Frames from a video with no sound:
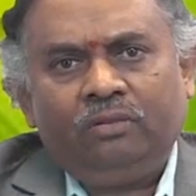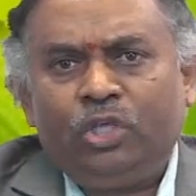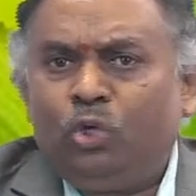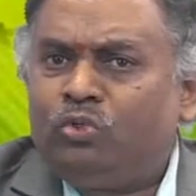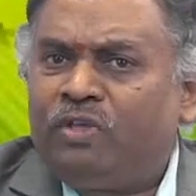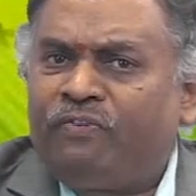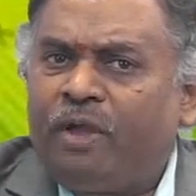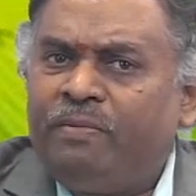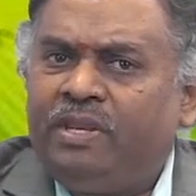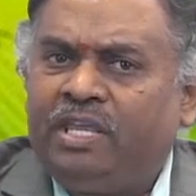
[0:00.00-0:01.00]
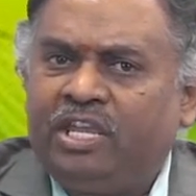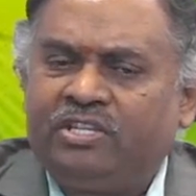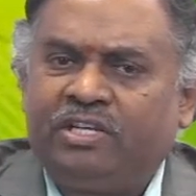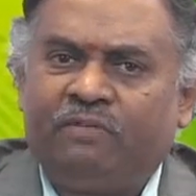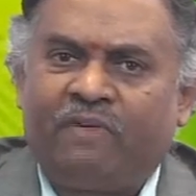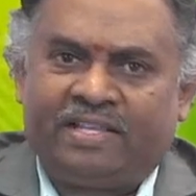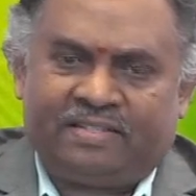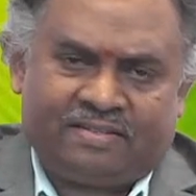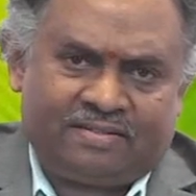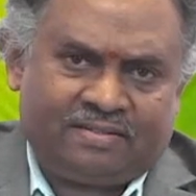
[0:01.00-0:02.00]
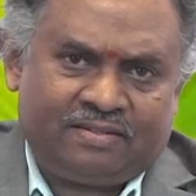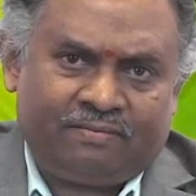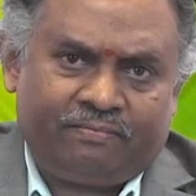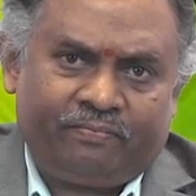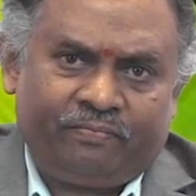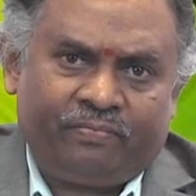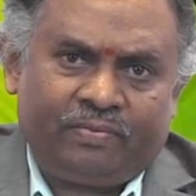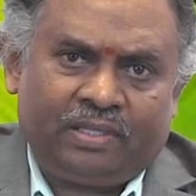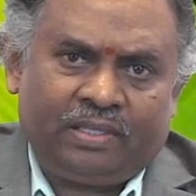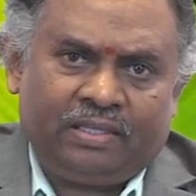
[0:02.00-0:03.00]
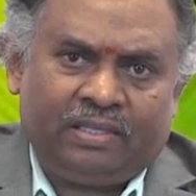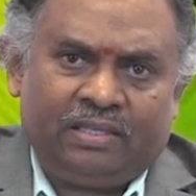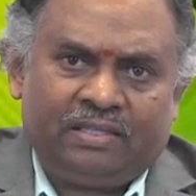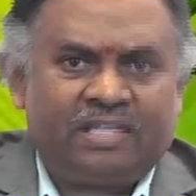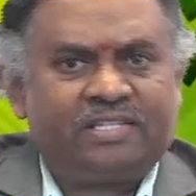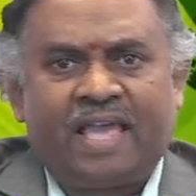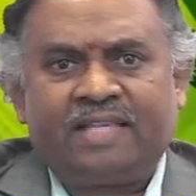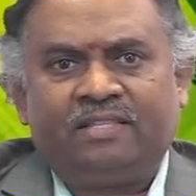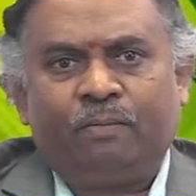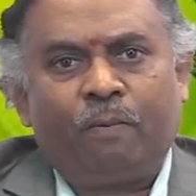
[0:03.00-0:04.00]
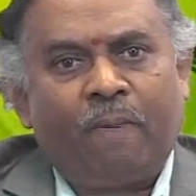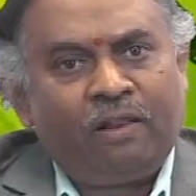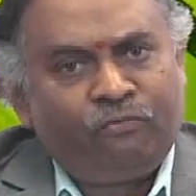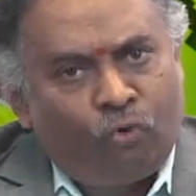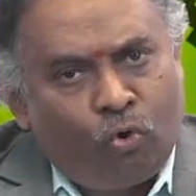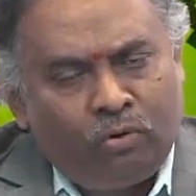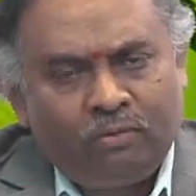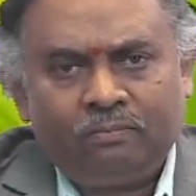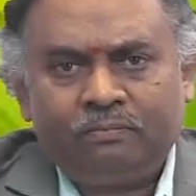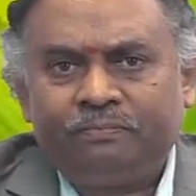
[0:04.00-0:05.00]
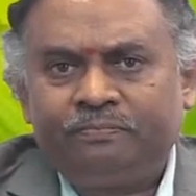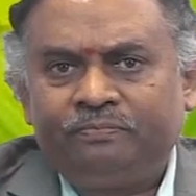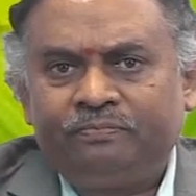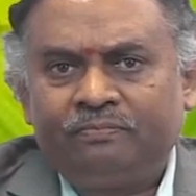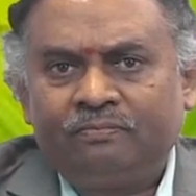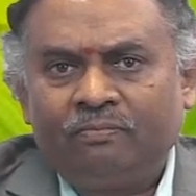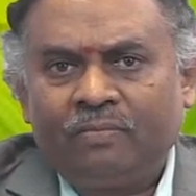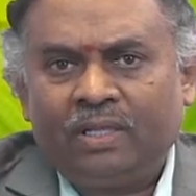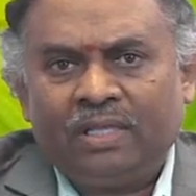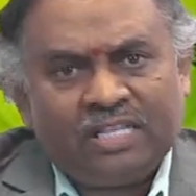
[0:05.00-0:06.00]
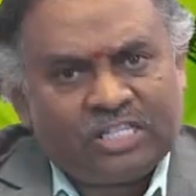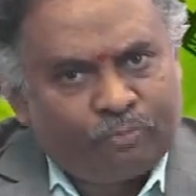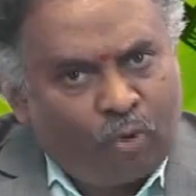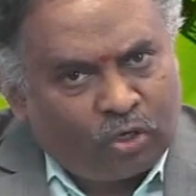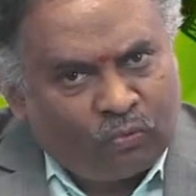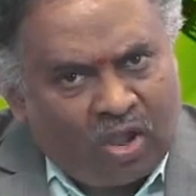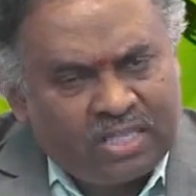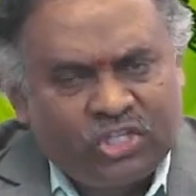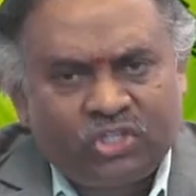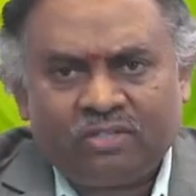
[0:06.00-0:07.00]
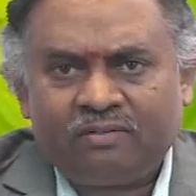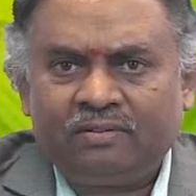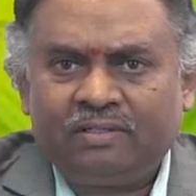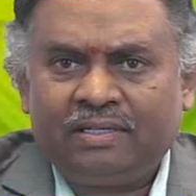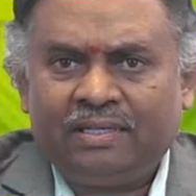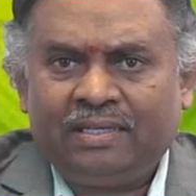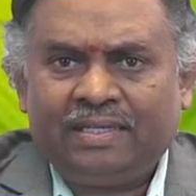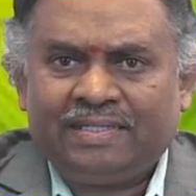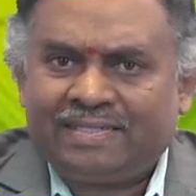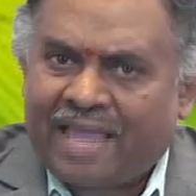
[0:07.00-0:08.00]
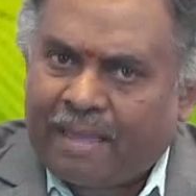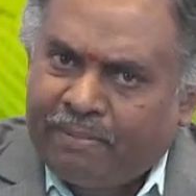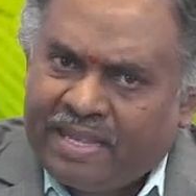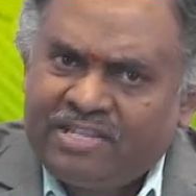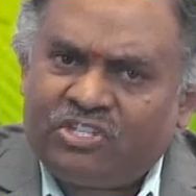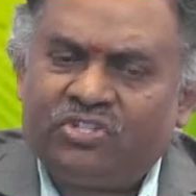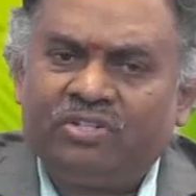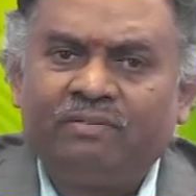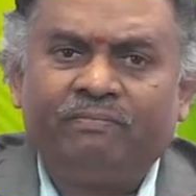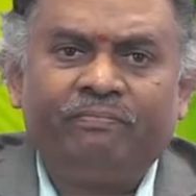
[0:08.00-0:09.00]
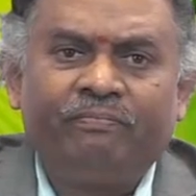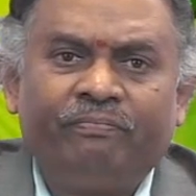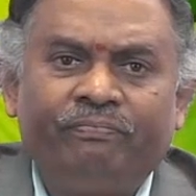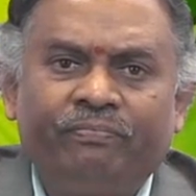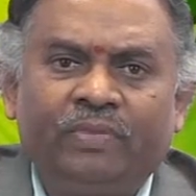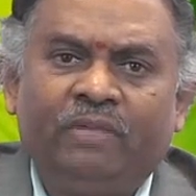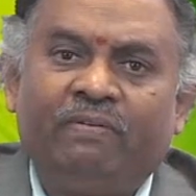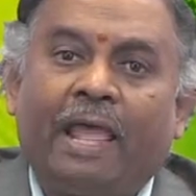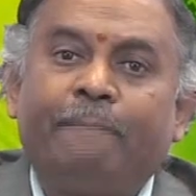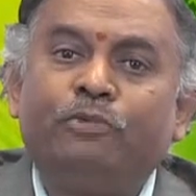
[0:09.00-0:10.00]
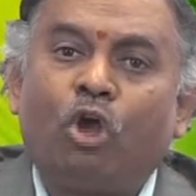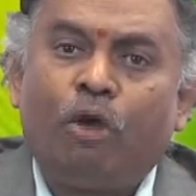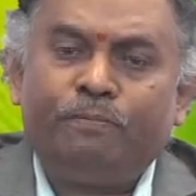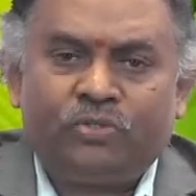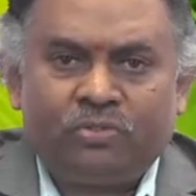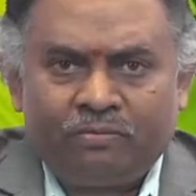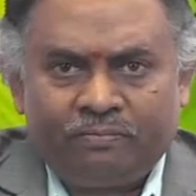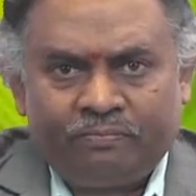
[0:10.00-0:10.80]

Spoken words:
The use of communication devices such as the mobile phone, smartwatch, tablets, even laptops,